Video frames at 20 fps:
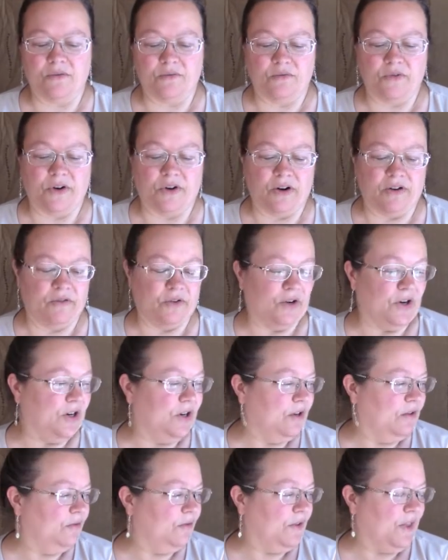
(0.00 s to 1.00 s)
very, very
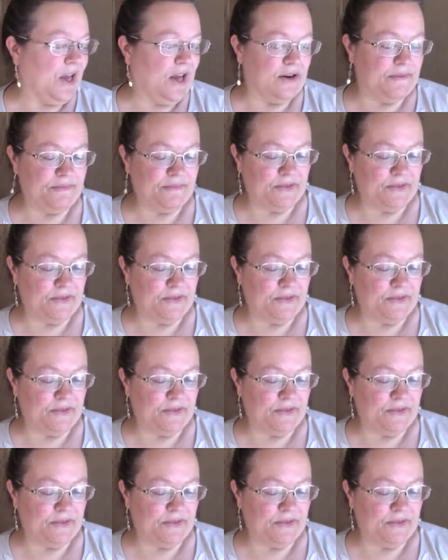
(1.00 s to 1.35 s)
good for that.